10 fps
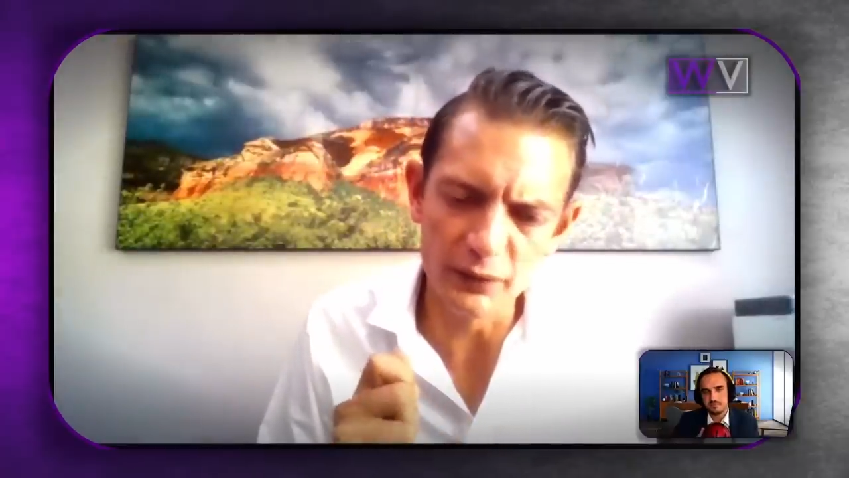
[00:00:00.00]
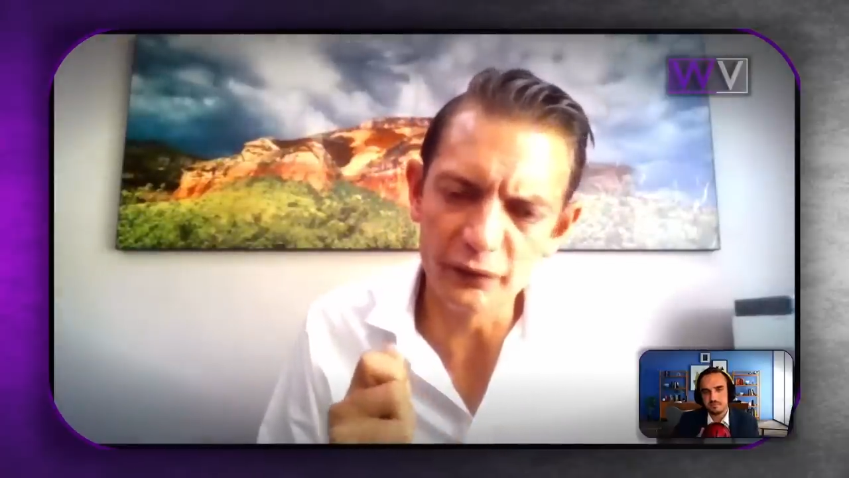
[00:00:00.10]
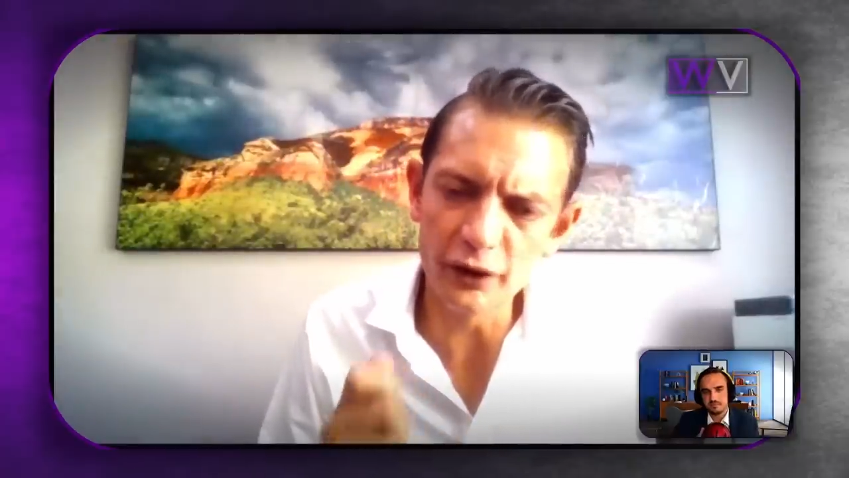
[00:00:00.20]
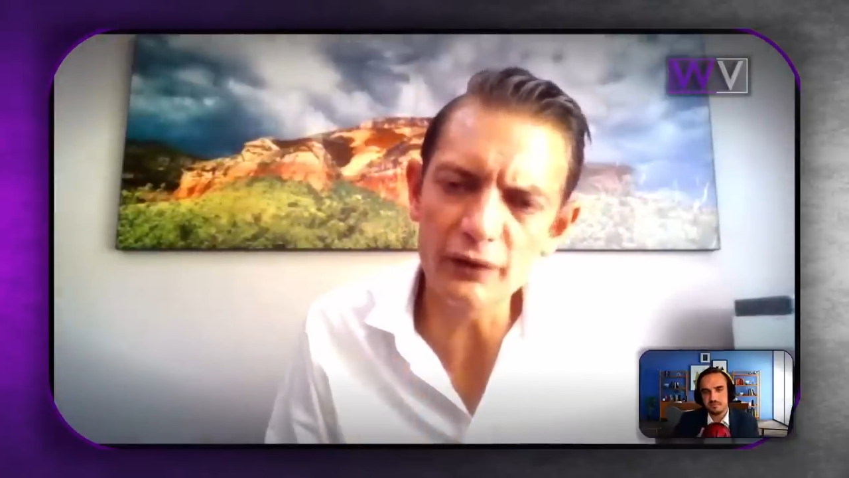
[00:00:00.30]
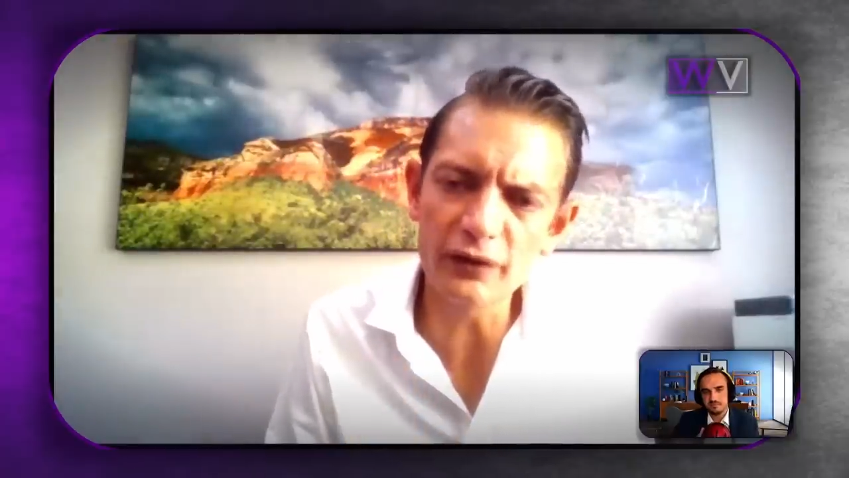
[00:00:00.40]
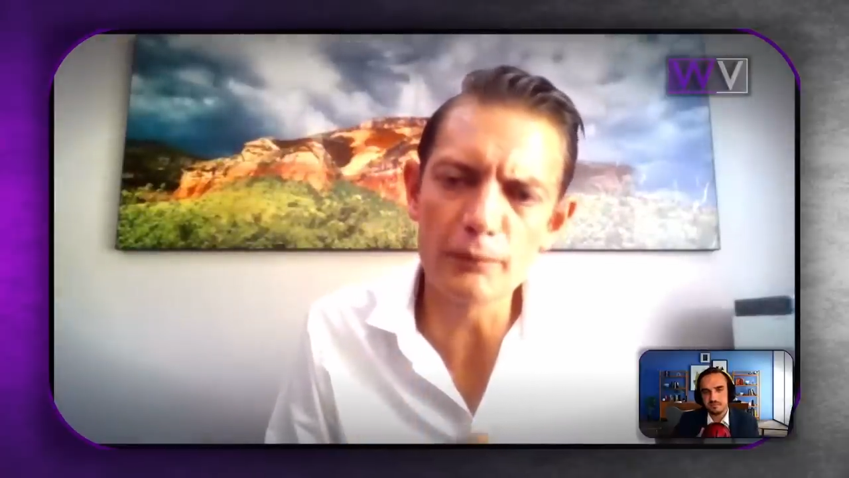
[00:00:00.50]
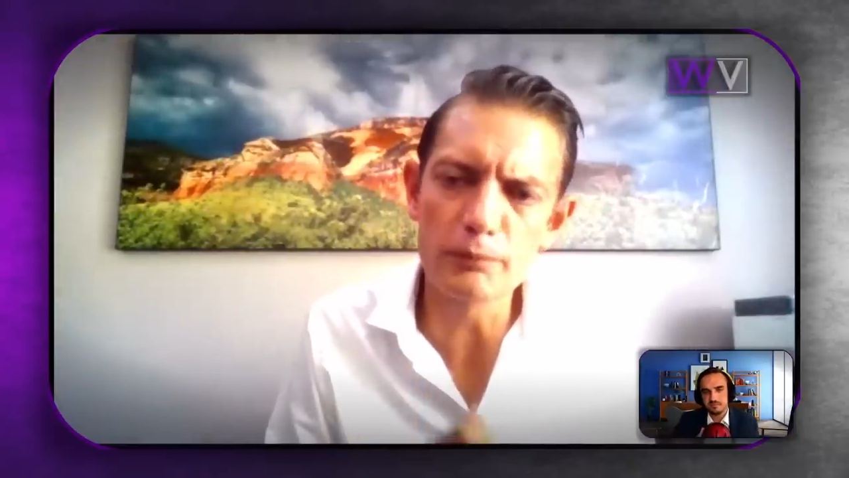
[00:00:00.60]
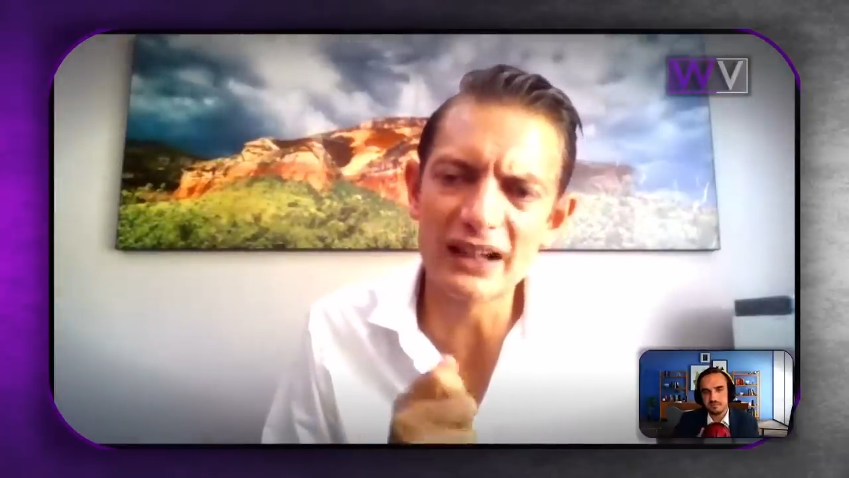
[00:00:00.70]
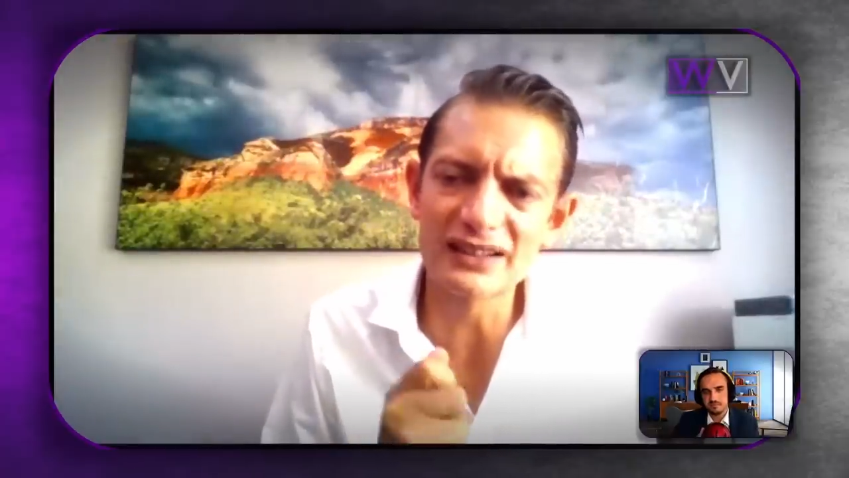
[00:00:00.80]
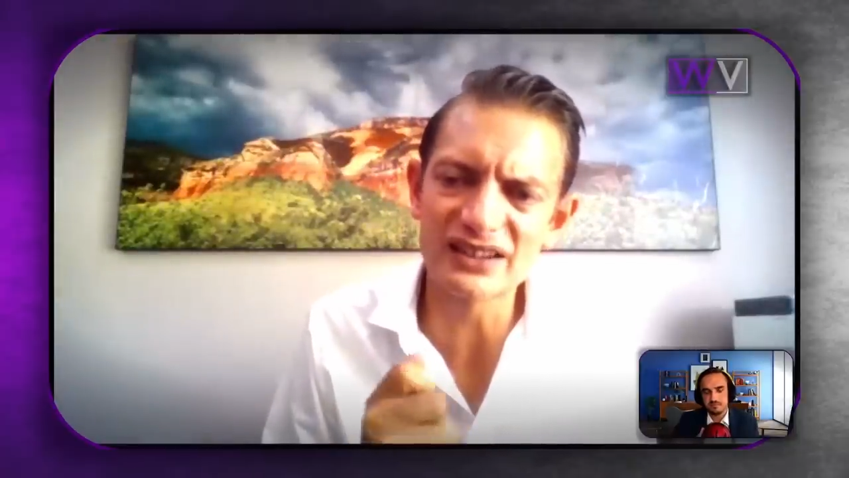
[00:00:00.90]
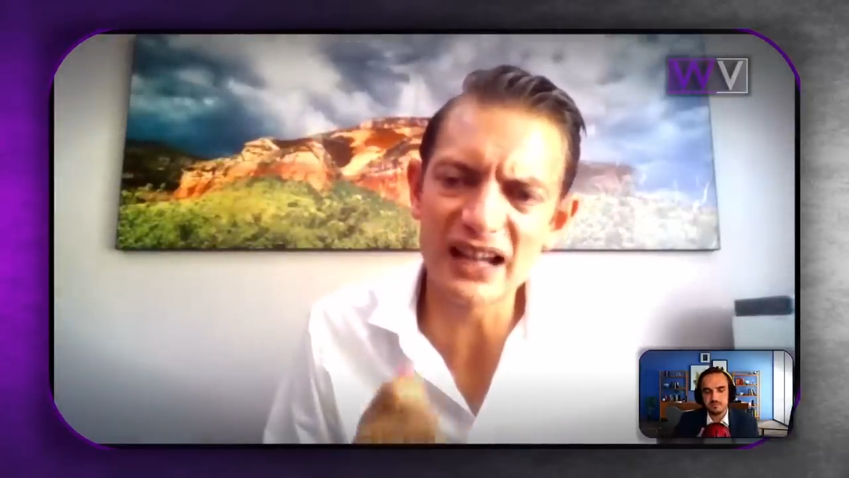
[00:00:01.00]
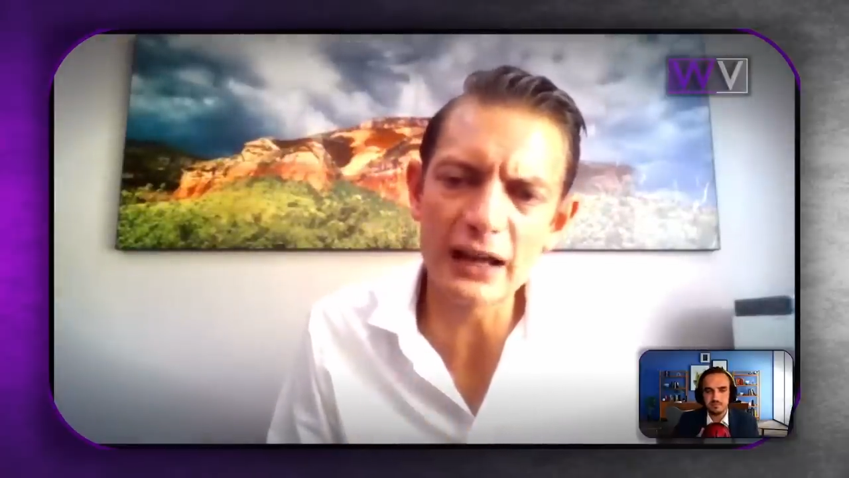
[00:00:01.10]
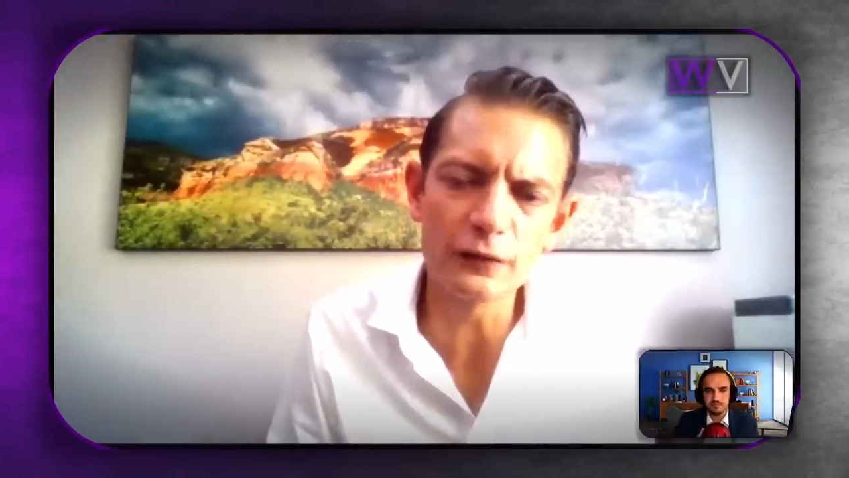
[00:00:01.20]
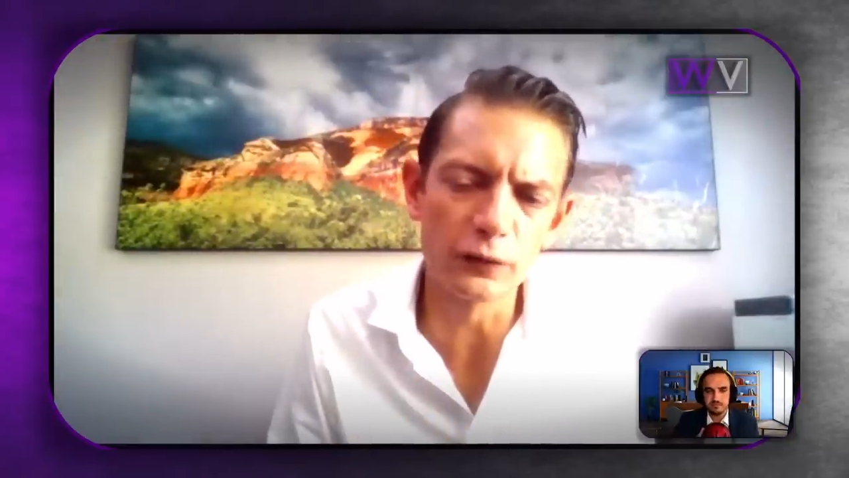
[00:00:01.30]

Freedom Front Plus stand